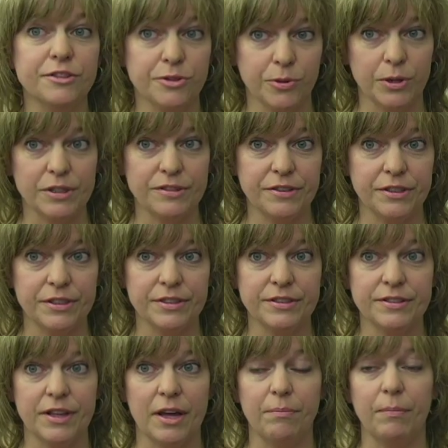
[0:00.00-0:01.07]
sources
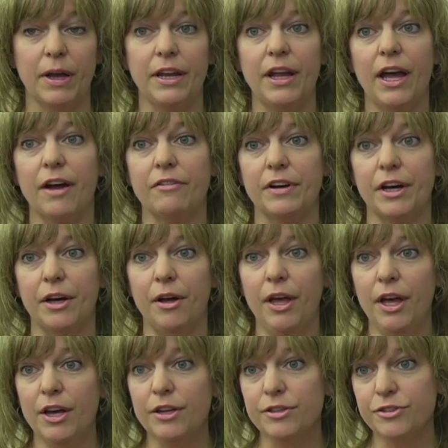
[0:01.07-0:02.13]
that might have a
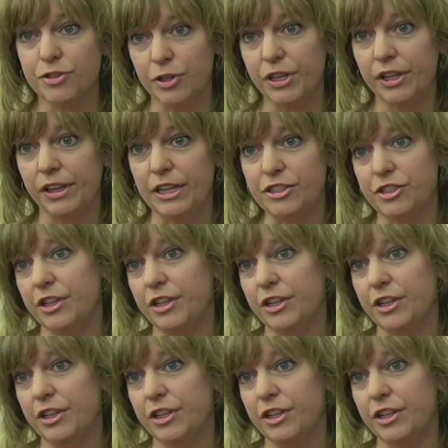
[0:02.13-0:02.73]
circulation.